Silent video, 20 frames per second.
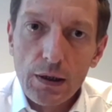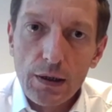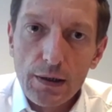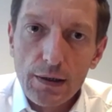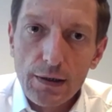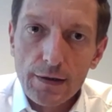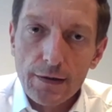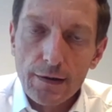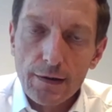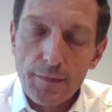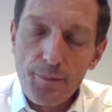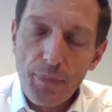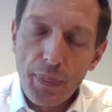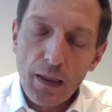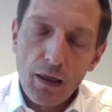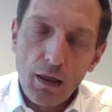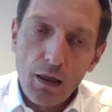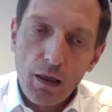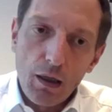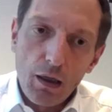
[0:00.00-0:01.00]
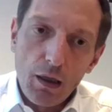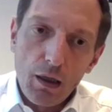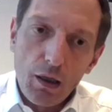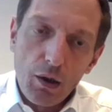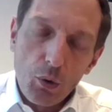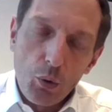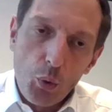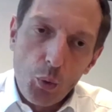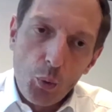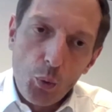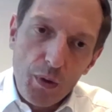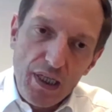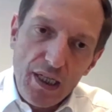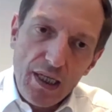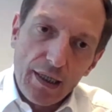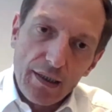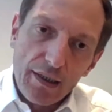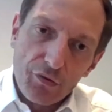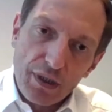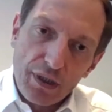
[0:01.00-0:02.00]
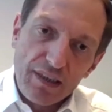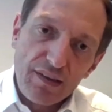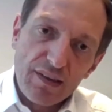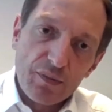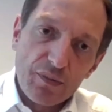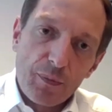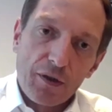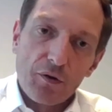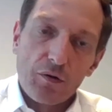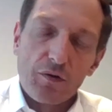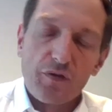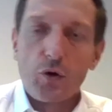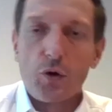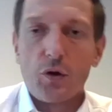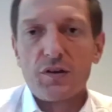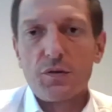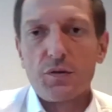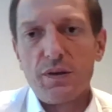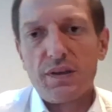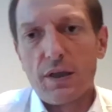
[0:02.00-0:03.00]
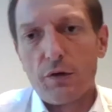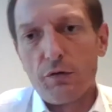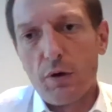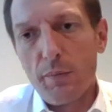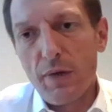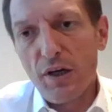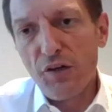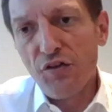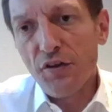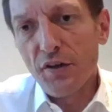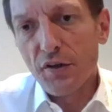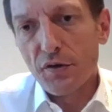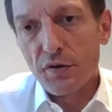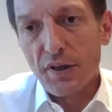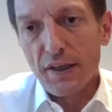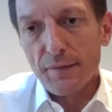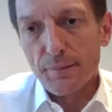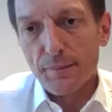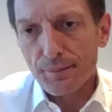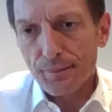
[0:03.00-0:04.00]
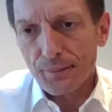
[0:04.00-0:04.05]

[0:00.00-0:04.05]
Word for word: Yeah. We at Renzmann, of course, with our machinery,